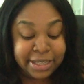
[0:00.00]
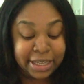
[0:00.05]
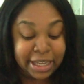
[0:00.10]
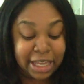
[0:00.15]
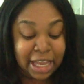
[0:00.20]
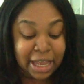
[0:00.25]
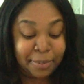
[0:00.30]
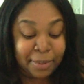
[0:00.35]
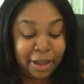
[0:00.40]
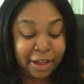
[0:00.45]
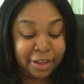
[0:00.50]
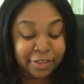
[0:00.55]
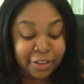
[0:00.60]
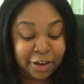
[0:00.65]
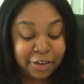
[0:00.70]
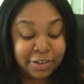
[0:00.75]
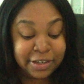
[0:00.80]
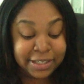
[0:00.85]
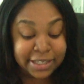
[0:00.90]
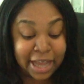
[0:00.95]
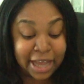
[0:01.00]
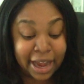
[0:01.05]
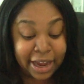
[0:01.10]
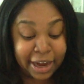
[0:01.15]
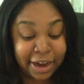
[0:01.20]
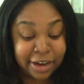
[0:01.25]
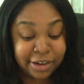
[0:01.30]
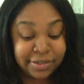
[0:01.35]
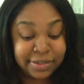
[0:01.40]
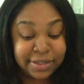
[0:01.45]
thinking about their
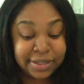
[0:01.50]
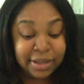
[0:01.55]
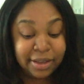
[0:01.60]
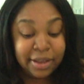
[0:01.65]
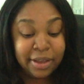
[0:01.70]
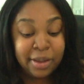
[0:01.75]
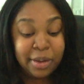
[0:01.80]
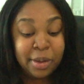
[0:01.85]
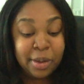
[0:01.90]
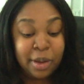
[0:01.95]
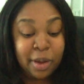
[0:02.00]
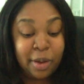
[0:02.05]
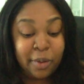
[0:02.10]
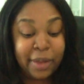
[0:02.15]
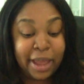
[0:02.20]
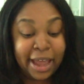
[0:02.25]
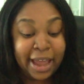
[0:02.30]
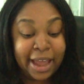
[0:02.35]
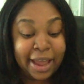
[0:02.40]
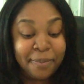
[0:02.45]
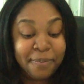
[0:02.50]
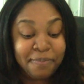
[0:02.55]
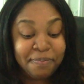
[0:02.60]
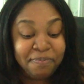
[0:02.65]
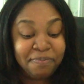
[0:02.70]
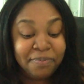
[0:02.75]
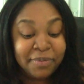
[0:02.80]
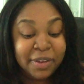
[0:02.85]
desires. Okay?